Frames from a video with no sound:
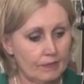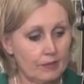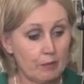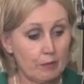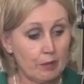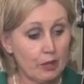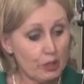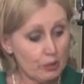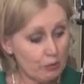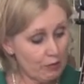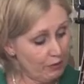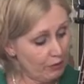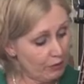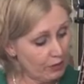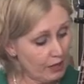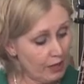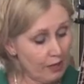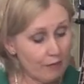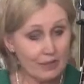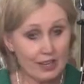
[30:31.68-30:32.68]
because we've got to
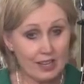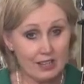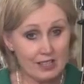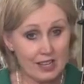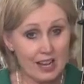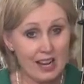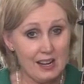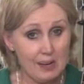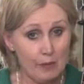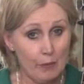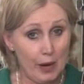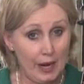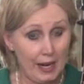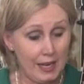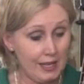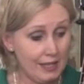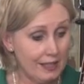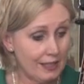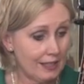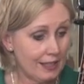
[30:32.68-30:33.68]
come round
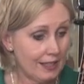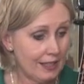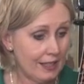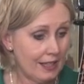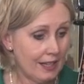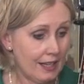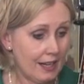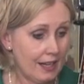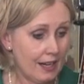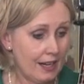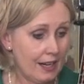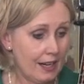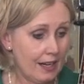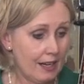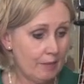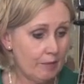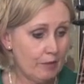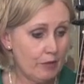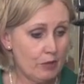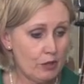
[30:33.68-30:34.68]
anyway.
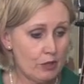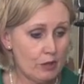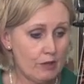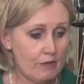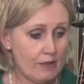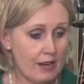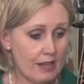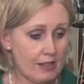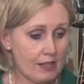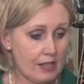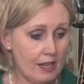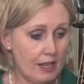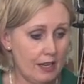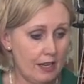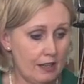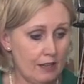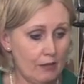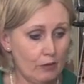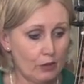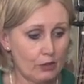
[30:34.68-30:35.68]
If you do it round here,
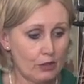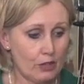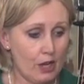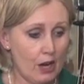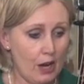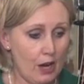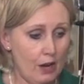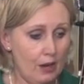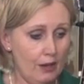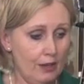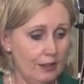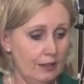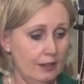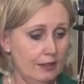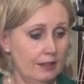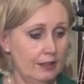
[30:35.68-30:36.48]
you've got to go,